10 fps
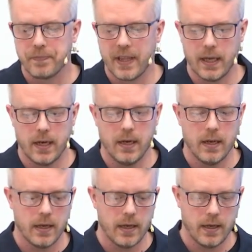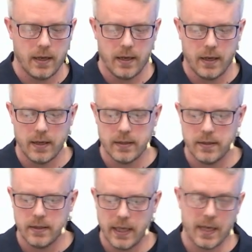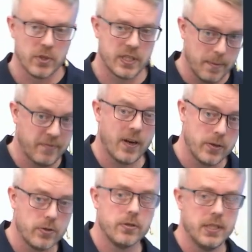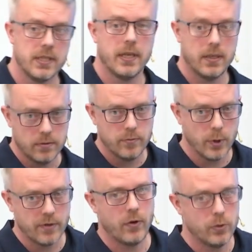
And AWS Step Functions is the workflow